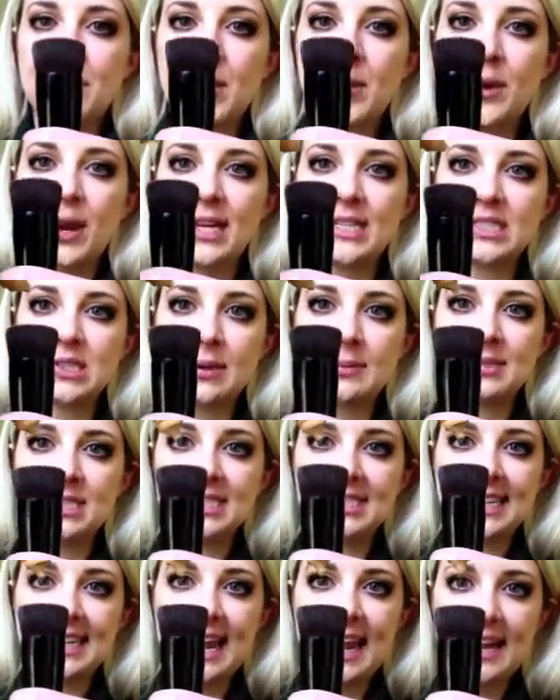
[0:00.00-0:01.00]
Okay, so I'm
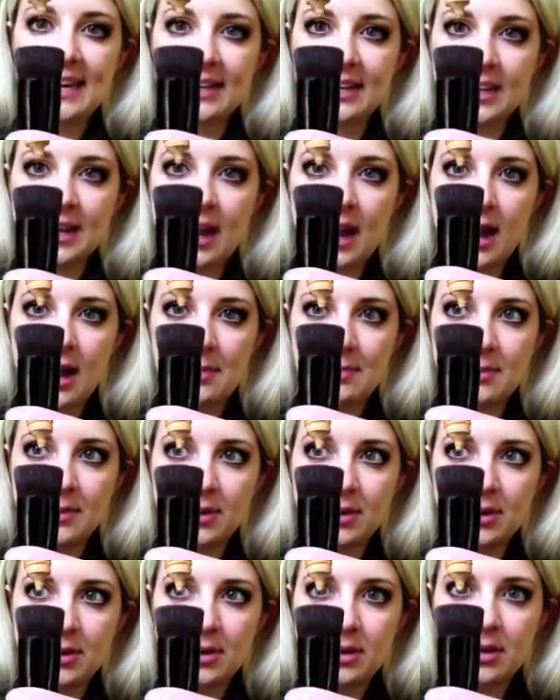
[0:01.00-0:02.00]
just going to add a
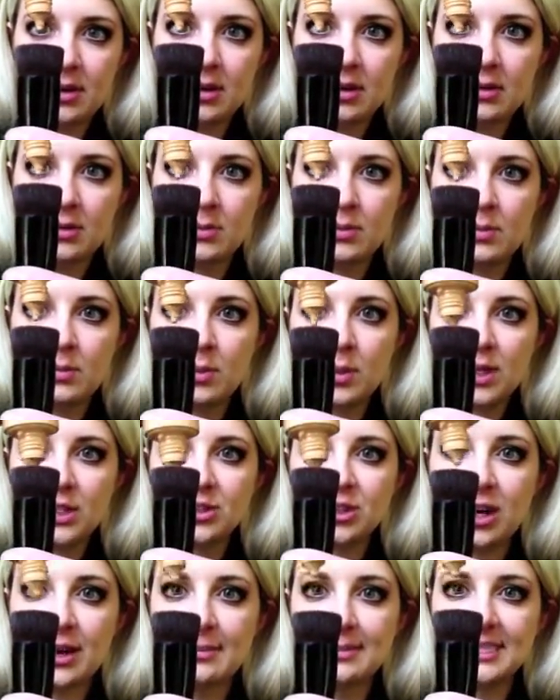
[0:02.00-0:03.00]
couple more
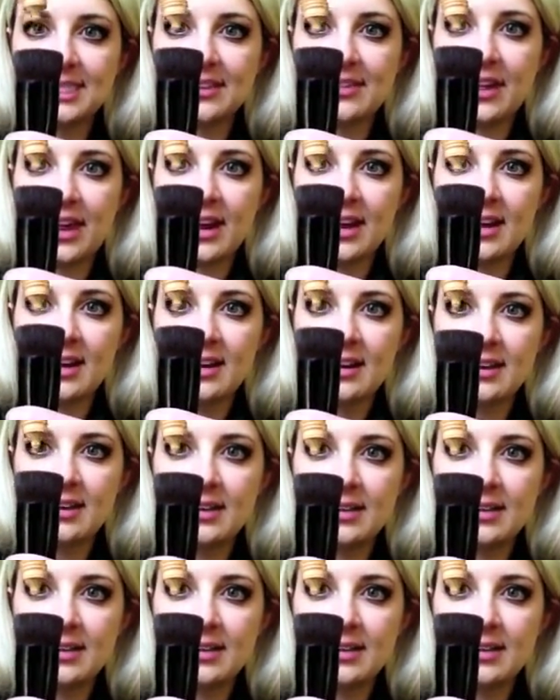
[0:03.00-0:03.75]
drops in there.